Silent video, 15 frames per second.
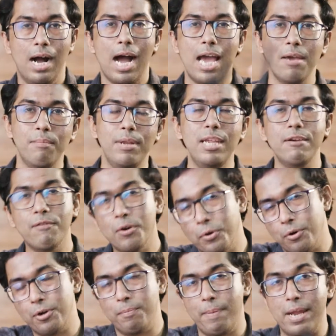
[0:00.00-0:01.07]
I believe a
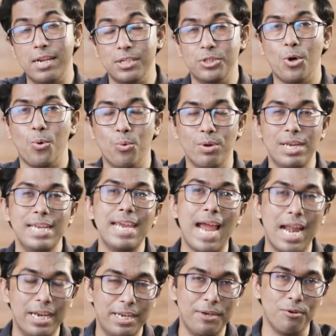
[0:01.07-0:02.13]
good pen is the only
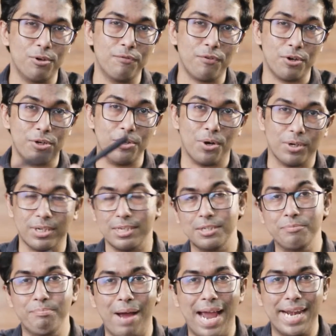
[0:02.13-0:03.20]
antidote for a
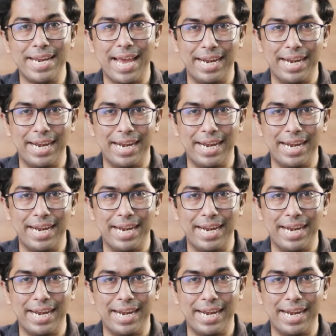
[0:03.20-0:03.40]
doctor's bad